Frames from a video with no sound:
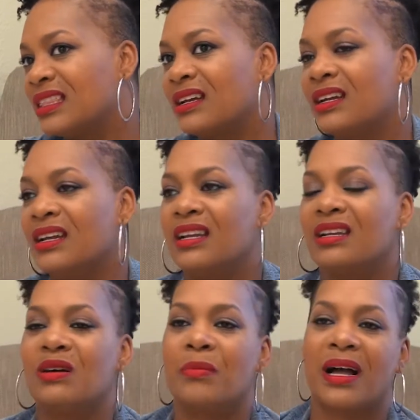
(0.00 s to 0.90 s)
That,
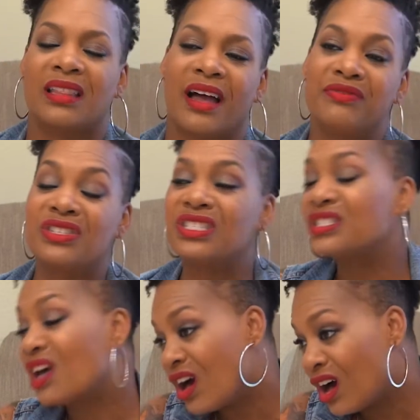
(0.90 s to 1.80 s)
my life
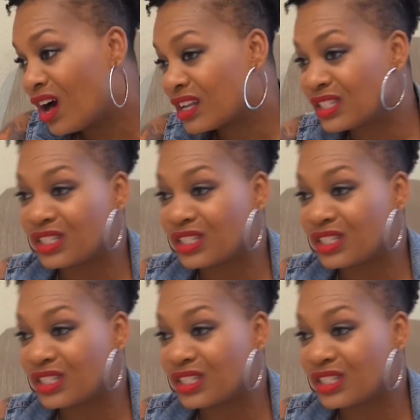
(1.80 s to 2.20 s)
sucks.